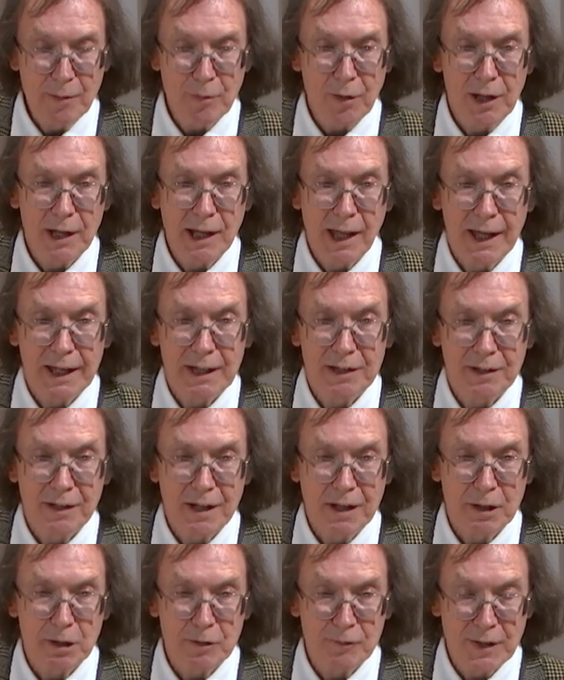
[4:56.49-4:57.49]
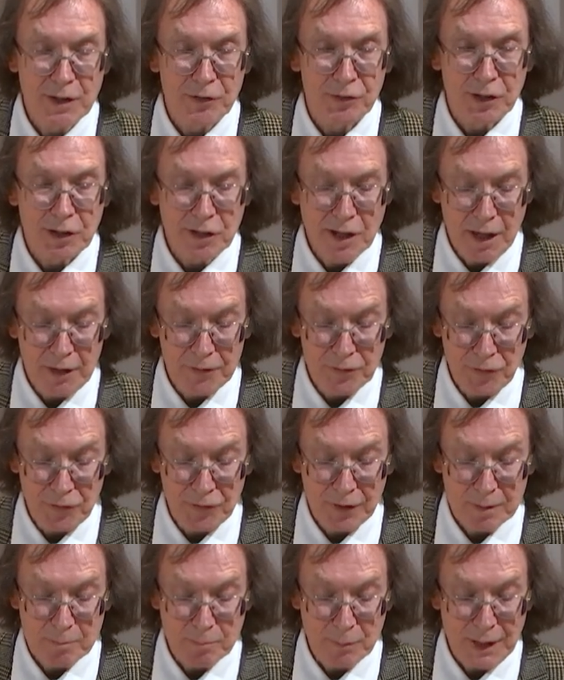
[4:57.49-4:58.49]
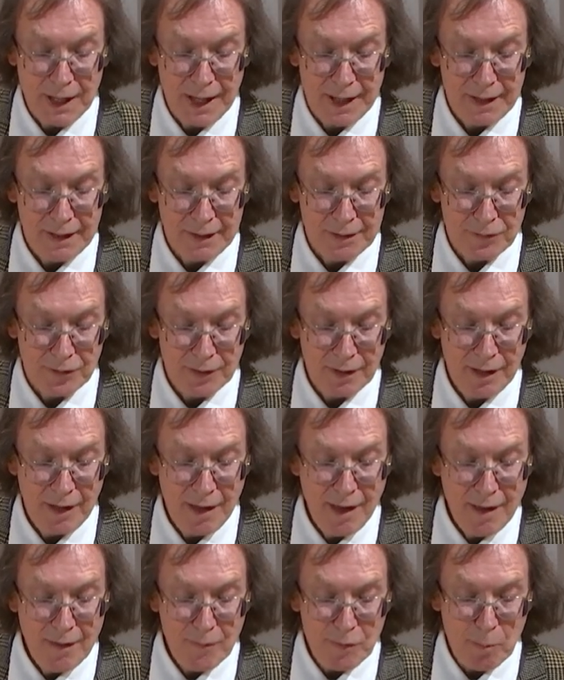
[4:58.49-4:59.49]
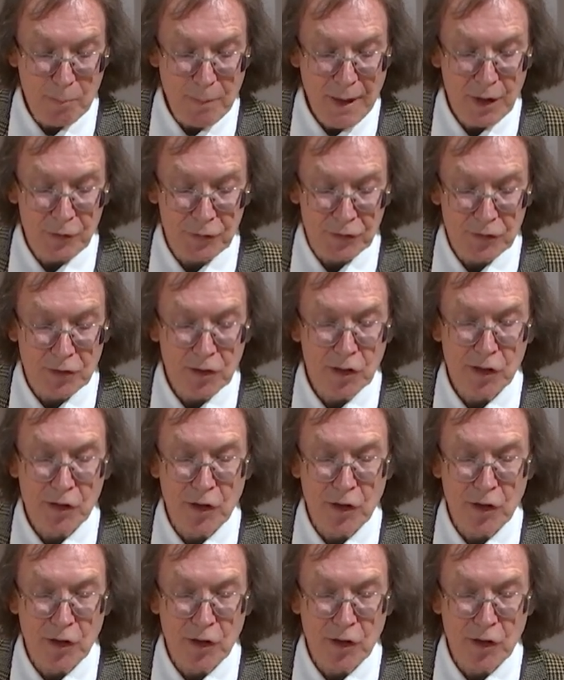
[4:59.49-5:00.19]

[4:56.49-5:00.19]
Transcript: the lightning of his glancing blade, The peasant